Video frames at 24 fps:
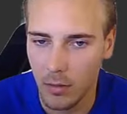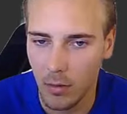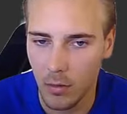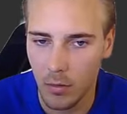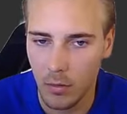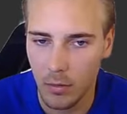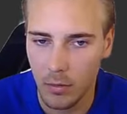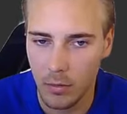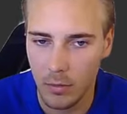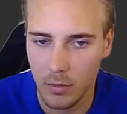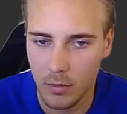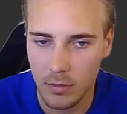
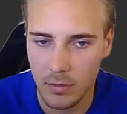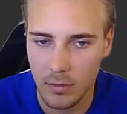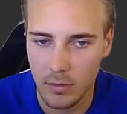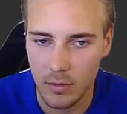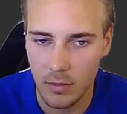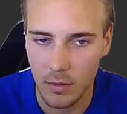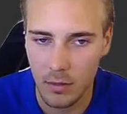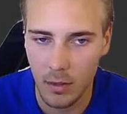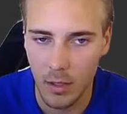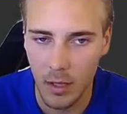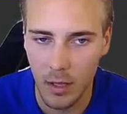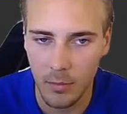all looks
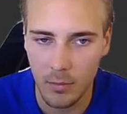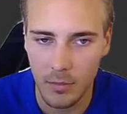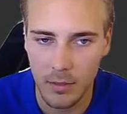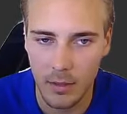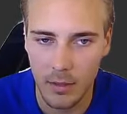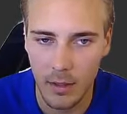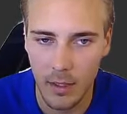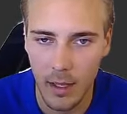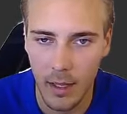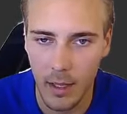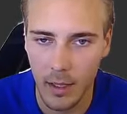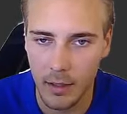
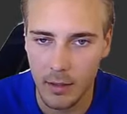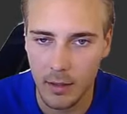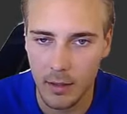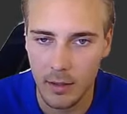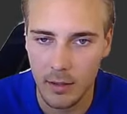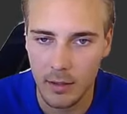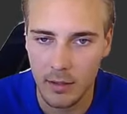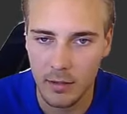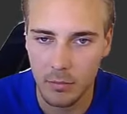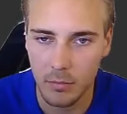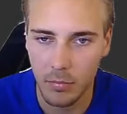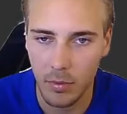empty like
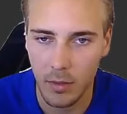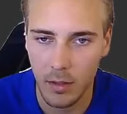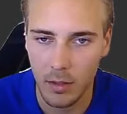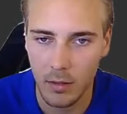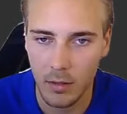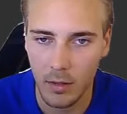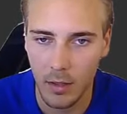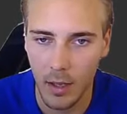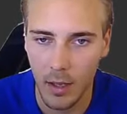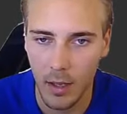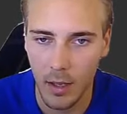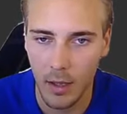this.
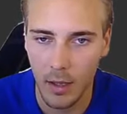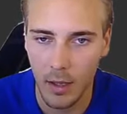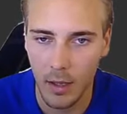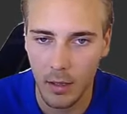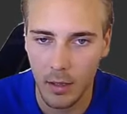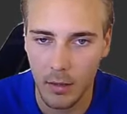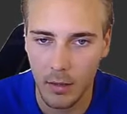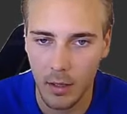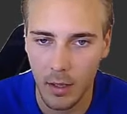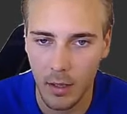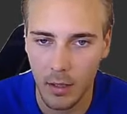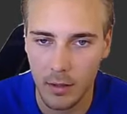But
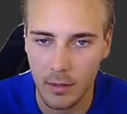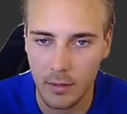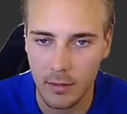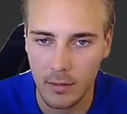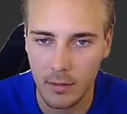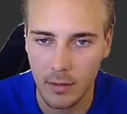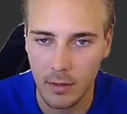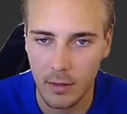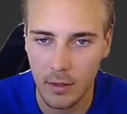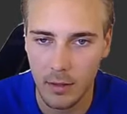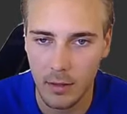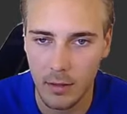I can
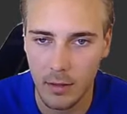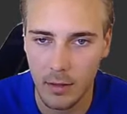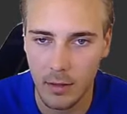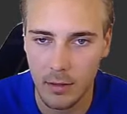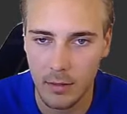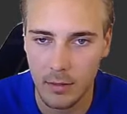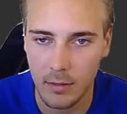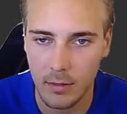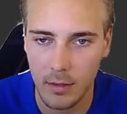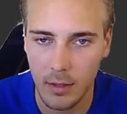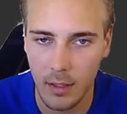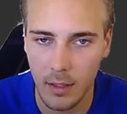see that
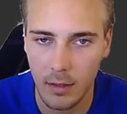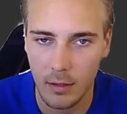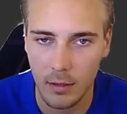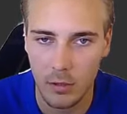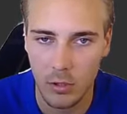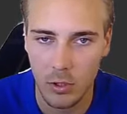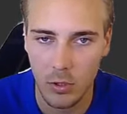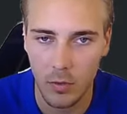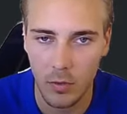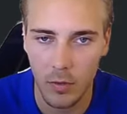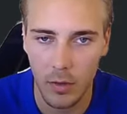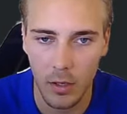this data
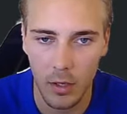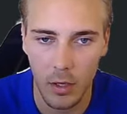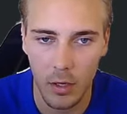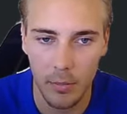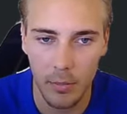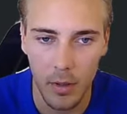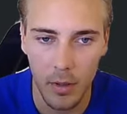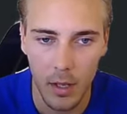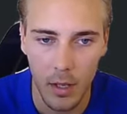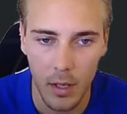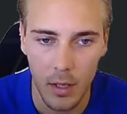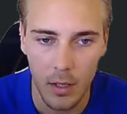showing up.
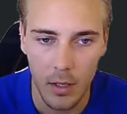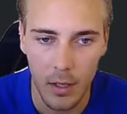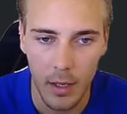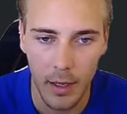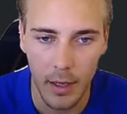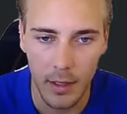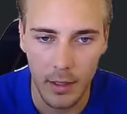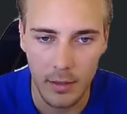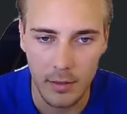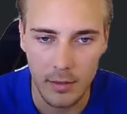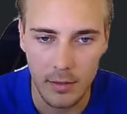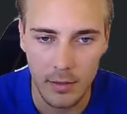I
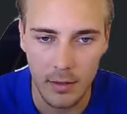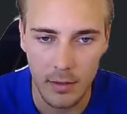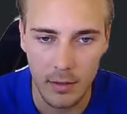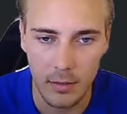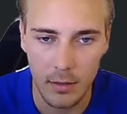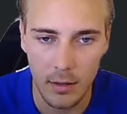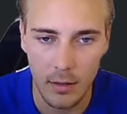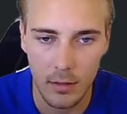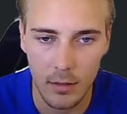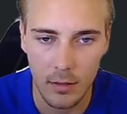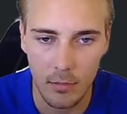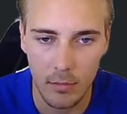can see
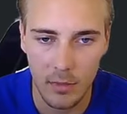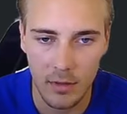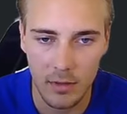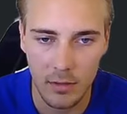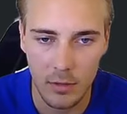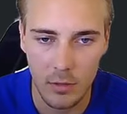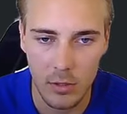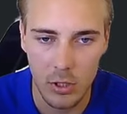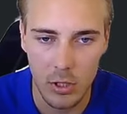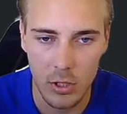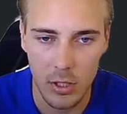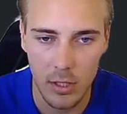that
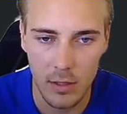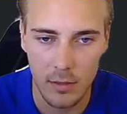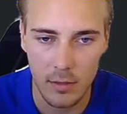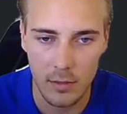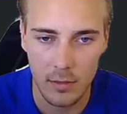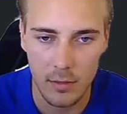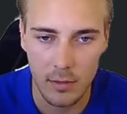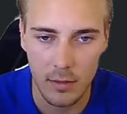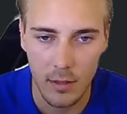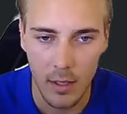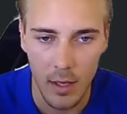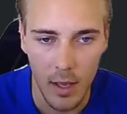Mr.
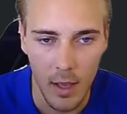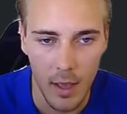Jesus